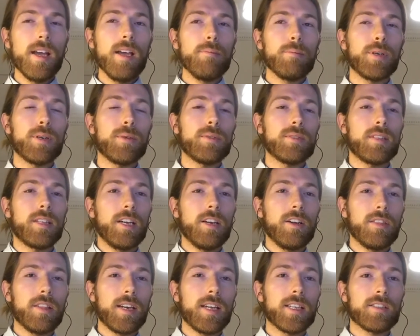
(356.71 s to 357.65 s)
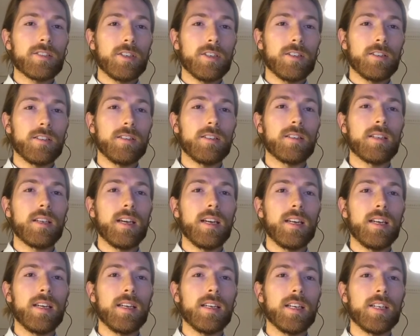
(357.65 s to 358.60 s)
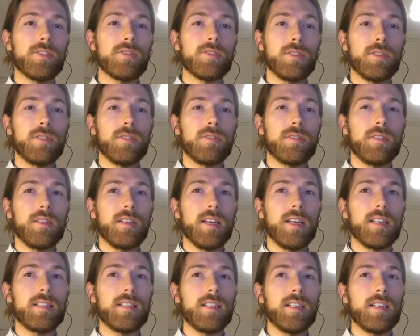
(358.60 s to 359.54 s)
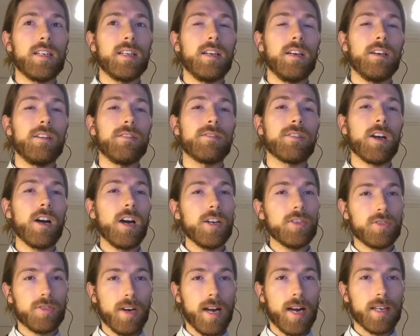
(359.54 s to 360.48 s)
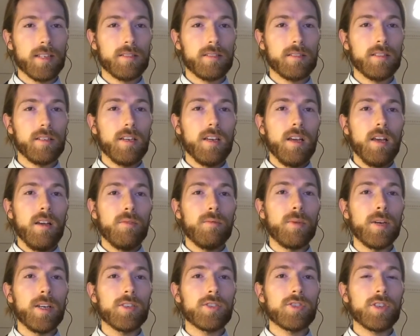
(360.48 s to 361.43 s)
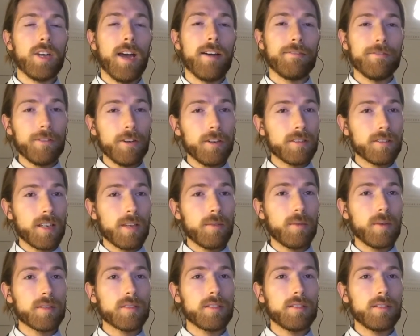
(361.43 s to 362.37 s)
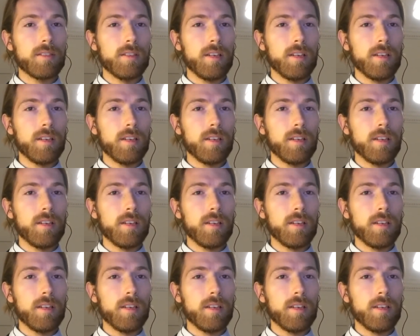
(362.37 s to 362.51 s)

But it was there that I started getting introduced to the idea of contracts, which at first I wasn't